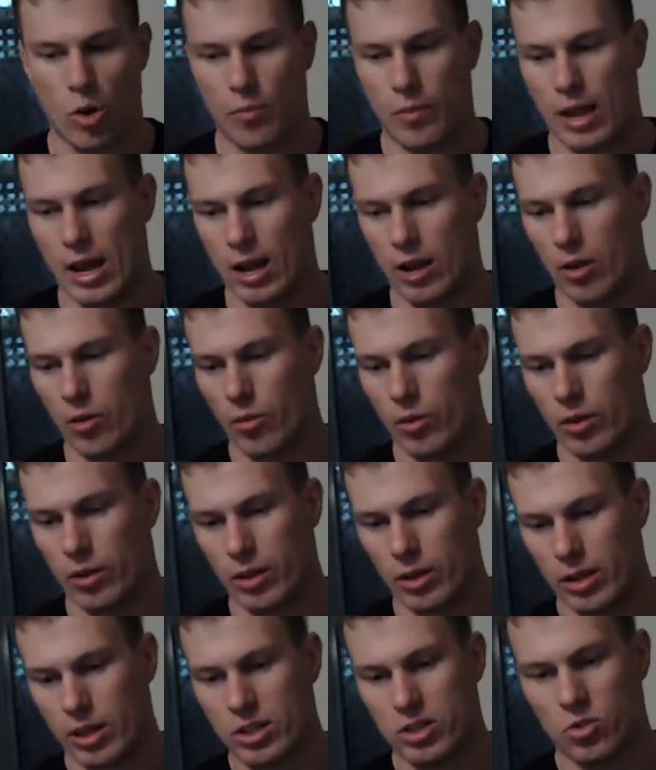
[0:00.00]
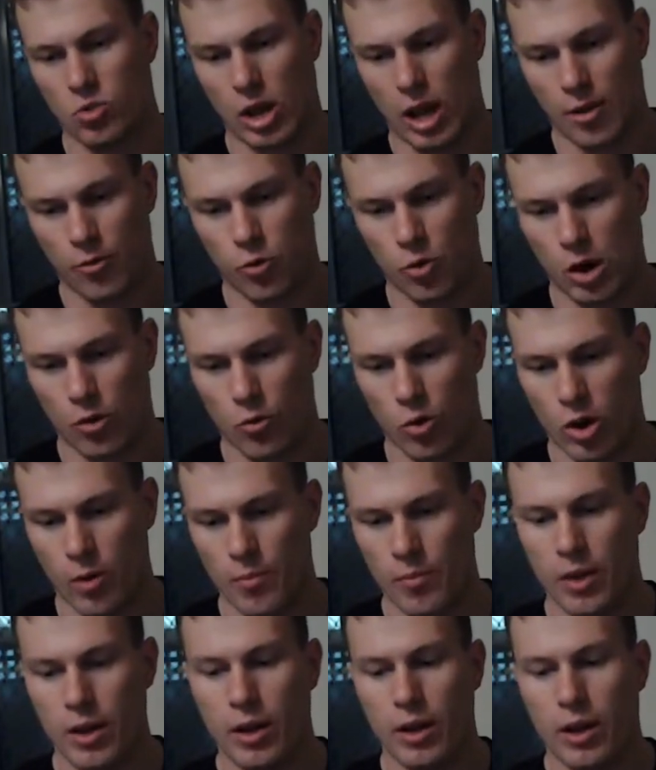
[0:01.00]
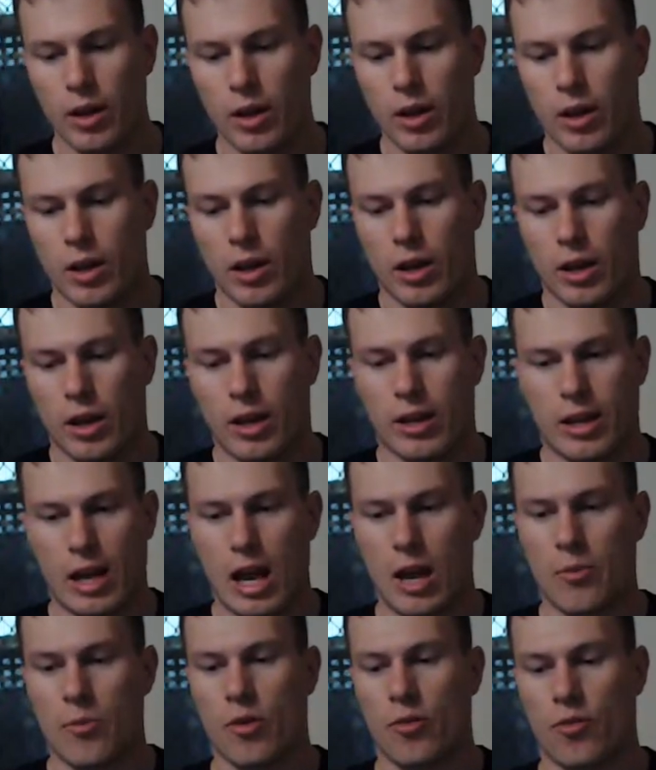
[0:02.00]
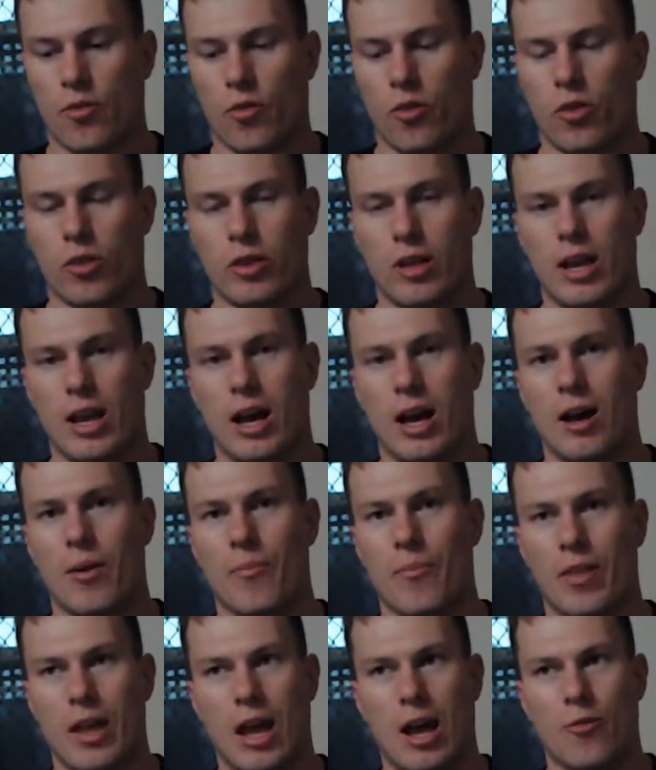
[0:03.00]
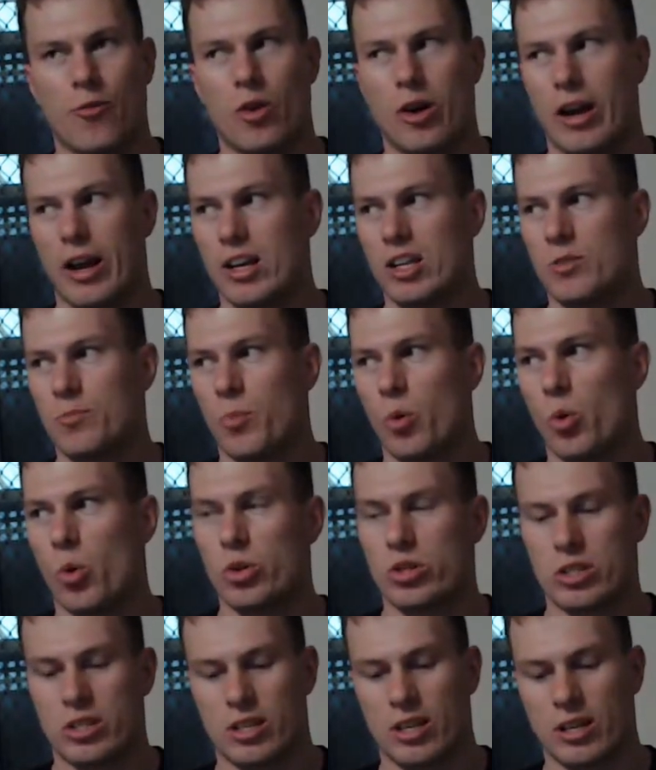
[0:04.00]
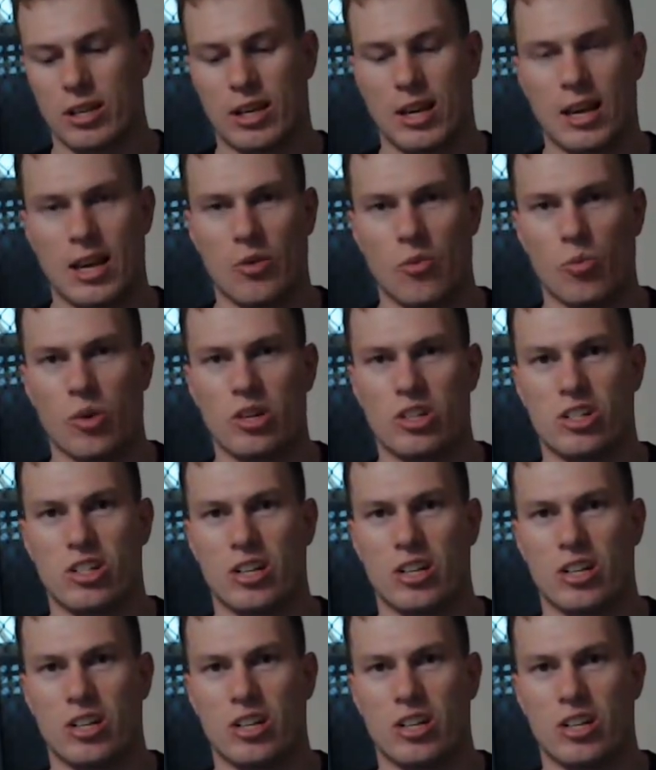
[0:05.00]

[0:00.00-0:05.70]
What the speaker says: Now, this F1 rim, it came with the F1 Esports kit, which